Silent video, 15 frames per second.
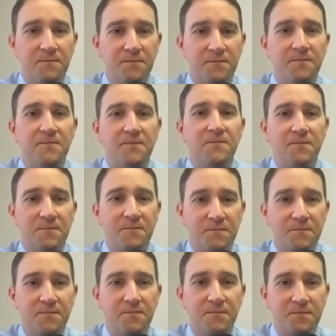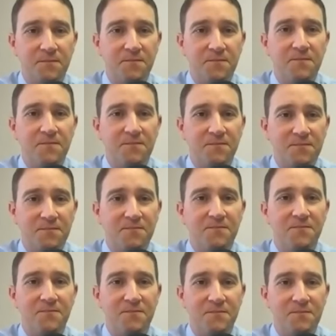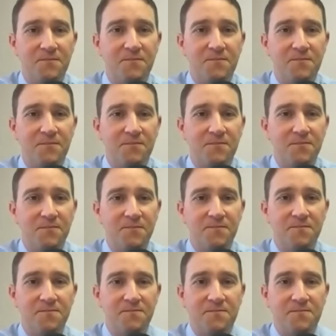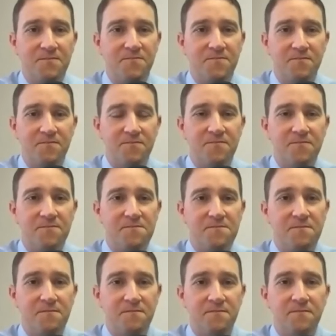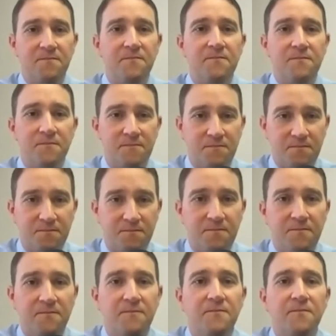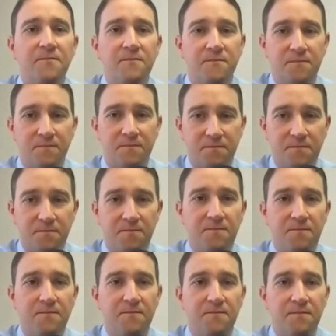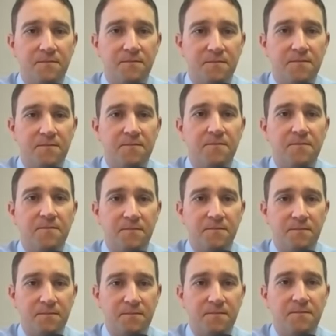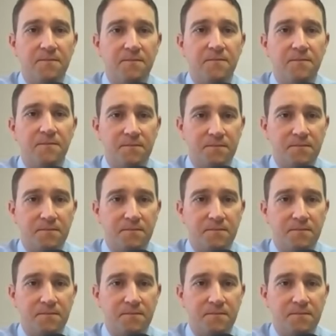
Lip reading: (not speaking)